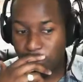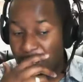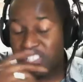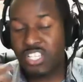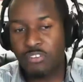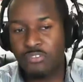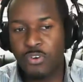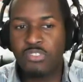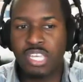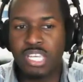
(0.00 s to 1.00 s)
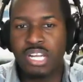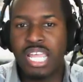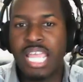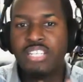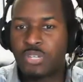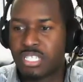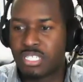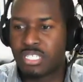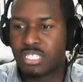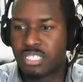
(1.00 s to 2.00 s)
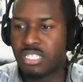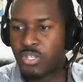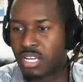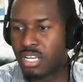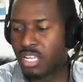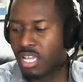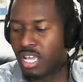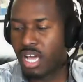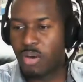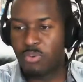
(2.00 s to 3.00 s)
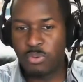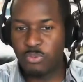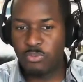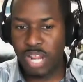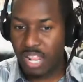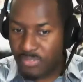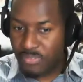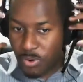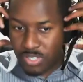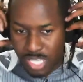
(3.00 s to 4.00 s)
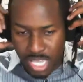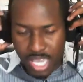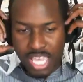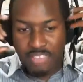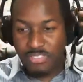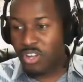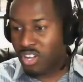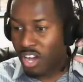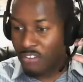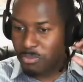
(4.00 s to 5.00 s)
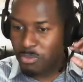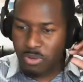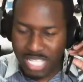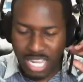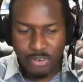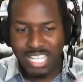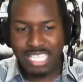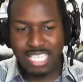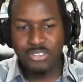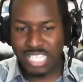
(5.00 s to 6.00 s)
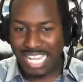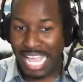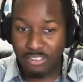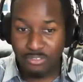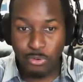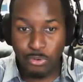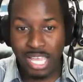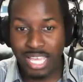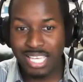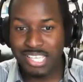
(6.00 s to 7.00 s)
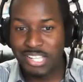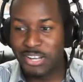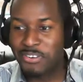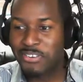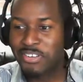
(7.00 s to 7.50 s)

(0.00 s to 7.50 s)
with a cell phone there are intricacies to it. With headphones, if you're not comfortable, that already kills it halfway. You know